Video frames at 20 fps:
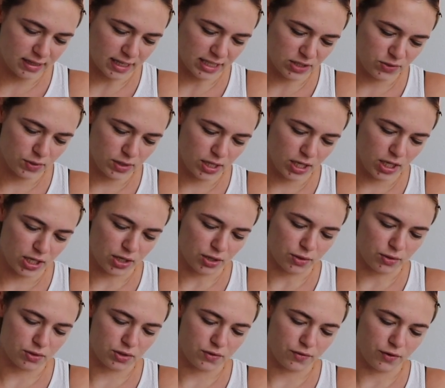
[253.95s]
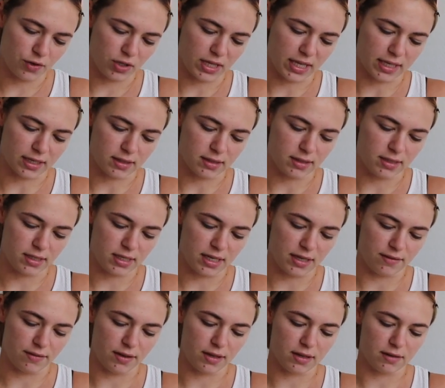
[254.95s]
That's what they use for like
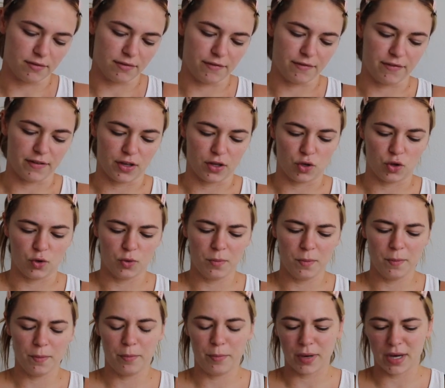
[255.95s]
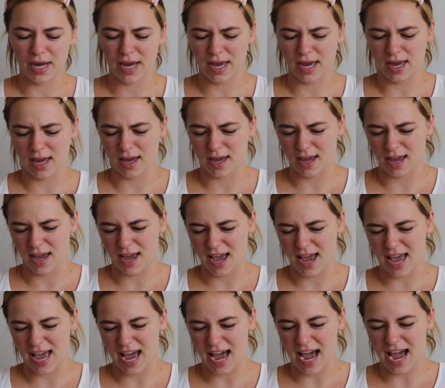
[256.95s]
T V and film, but
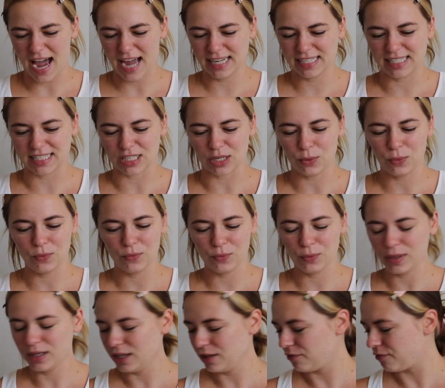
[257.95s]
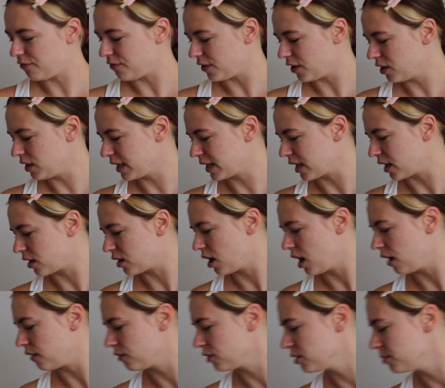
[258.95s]
I don't really feel like it
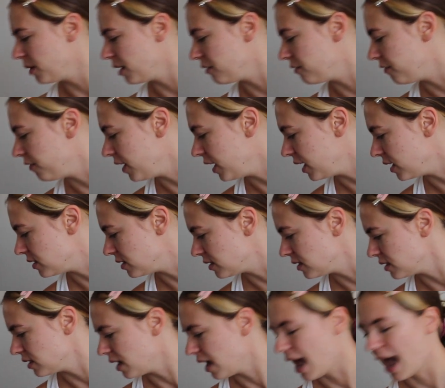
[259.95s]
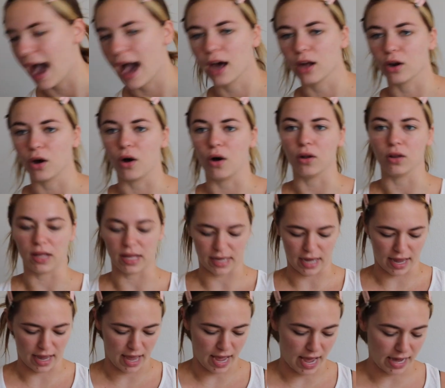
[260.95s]
covered my face at all. Like
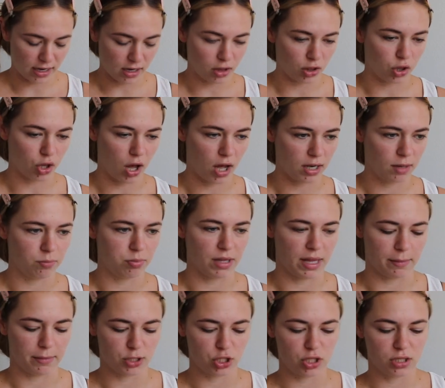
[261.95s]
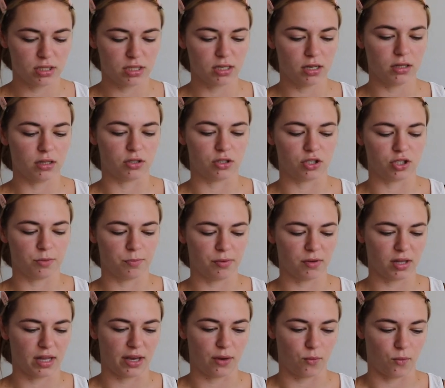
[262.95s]
I had a lot of blemishes still. It's super
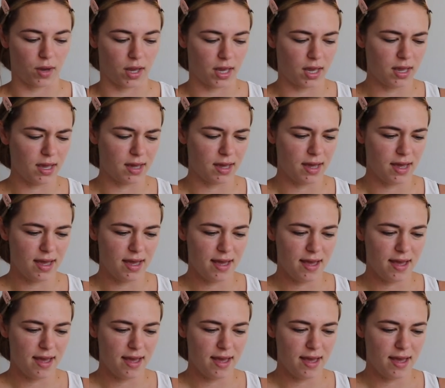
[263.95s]
lightweight.